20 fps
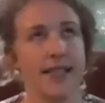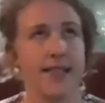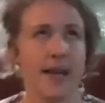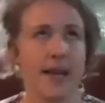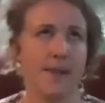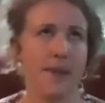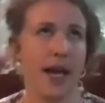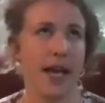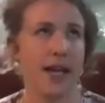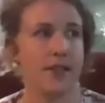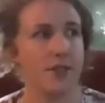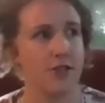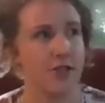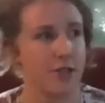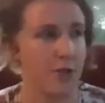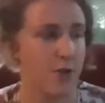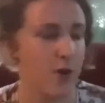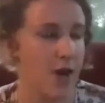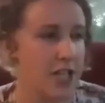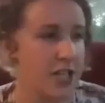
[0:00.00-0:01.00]

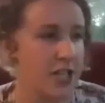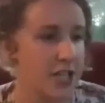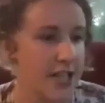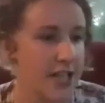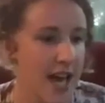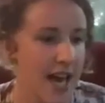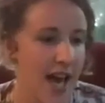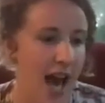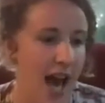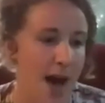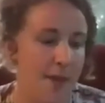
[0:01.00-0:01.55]
semi-answered your question then.